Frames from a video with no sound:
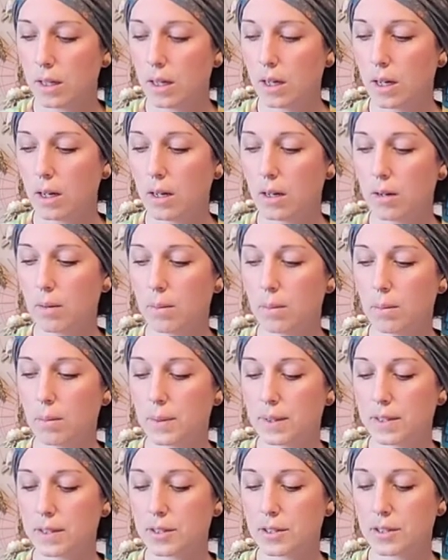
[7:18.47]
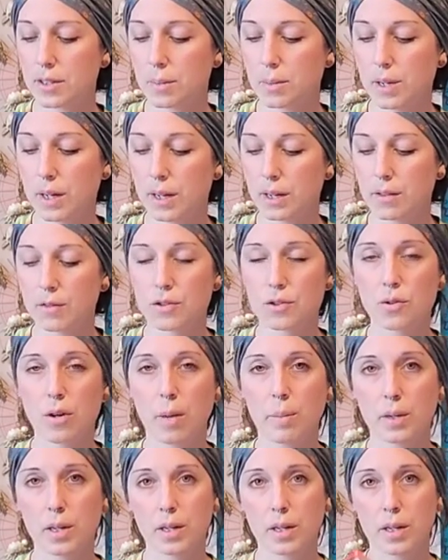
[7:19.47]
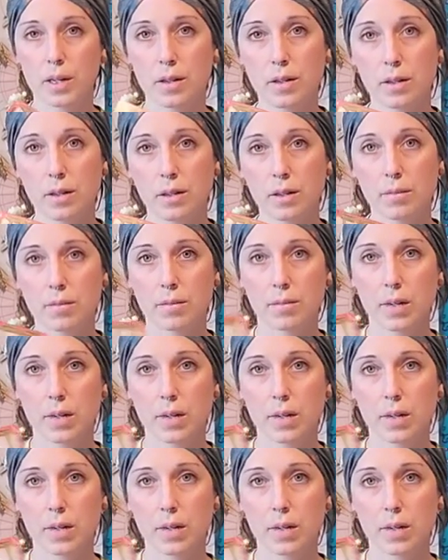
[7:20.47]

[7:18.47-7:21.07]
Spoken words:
But there's some kind of drama here.